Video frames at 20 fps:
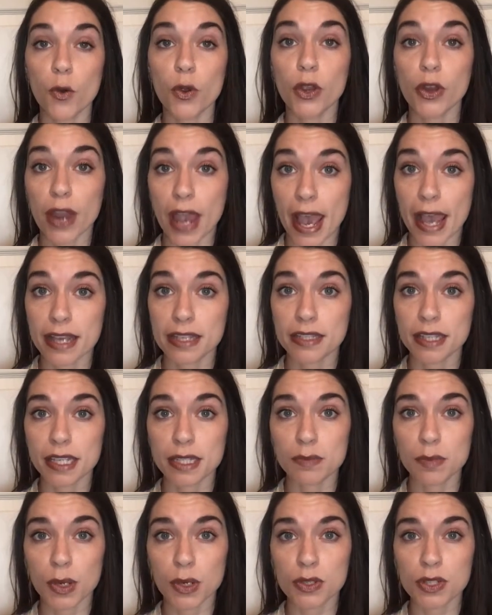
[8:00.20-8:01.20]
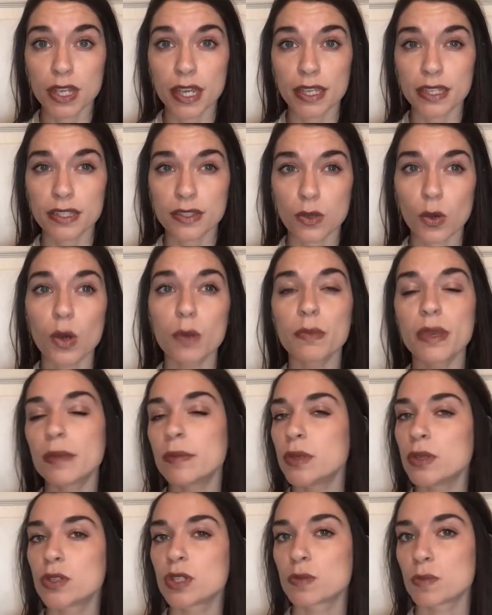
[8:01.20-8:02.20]
your Access projects, or maybe
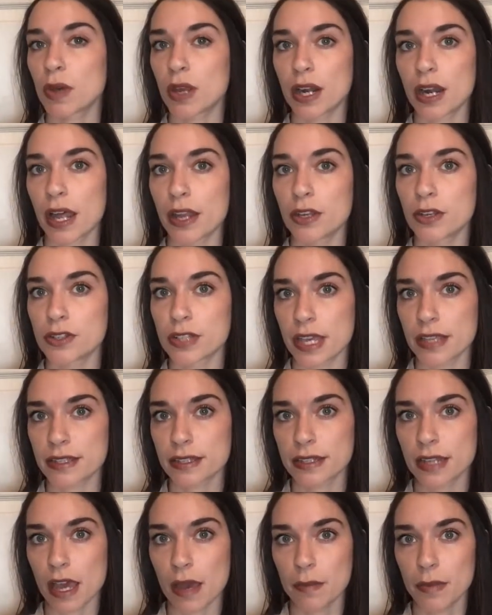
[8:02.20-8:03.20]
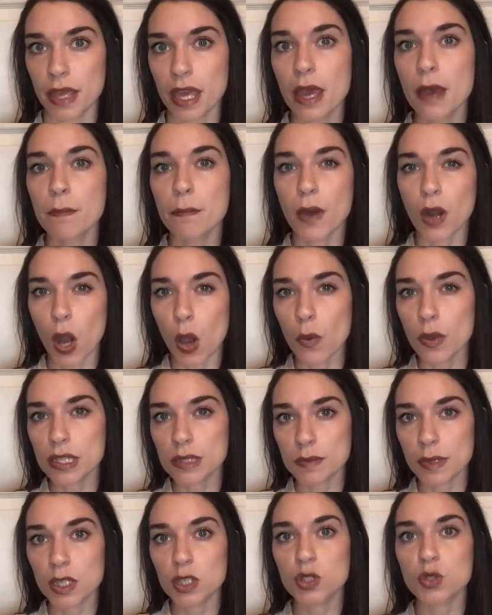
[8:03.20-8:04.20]
you just put it on your desktop. But always
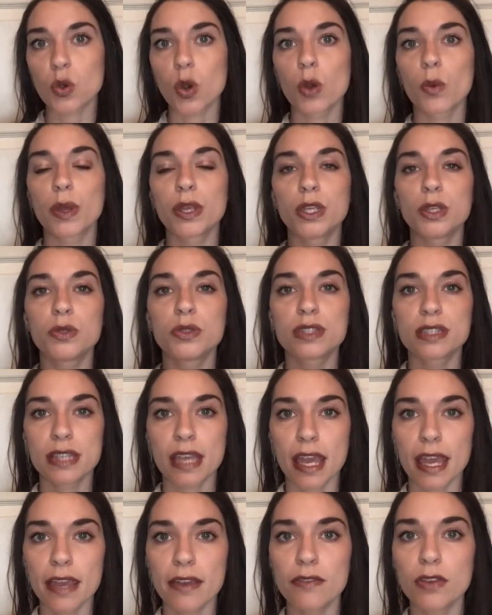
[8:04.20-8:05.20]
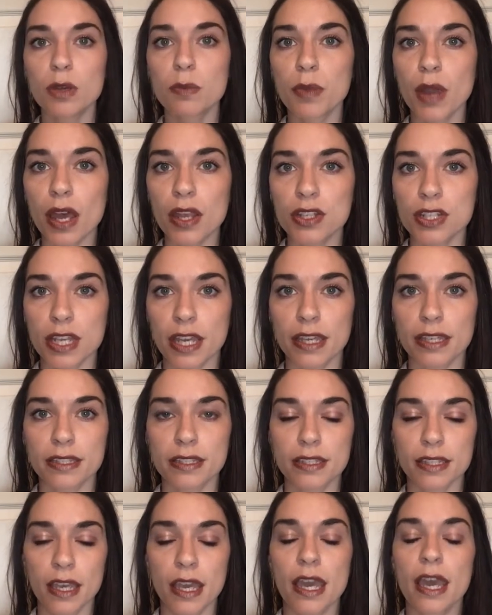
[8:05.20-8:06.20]
make sure when you save your
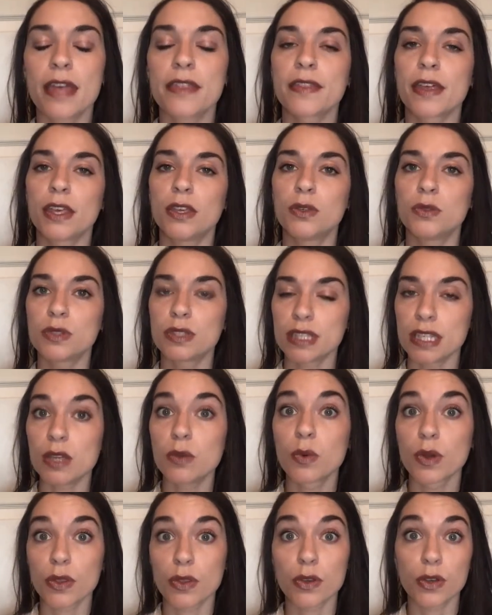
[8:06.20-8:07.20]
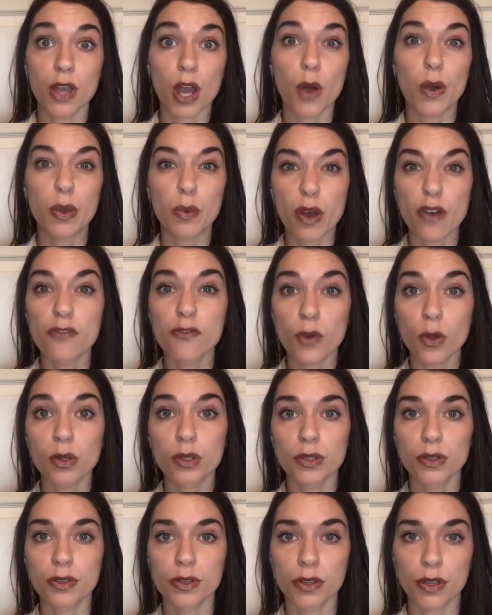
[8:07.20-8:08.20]
projects that you see where they're going, what
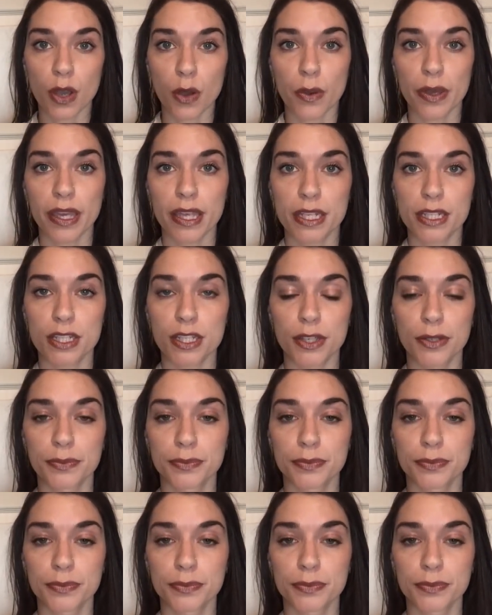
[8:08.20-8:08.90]
folder they're going into.